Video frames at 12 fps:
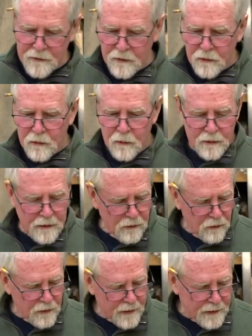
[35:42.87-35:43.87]
to do
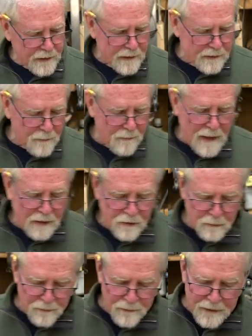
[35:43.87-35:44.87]
in order to get the
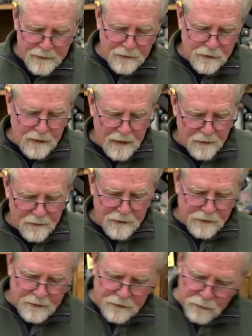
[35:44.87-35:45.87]
maximum thickness out of
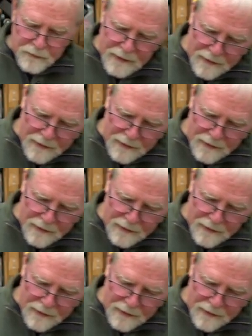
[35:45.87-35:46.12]
this is we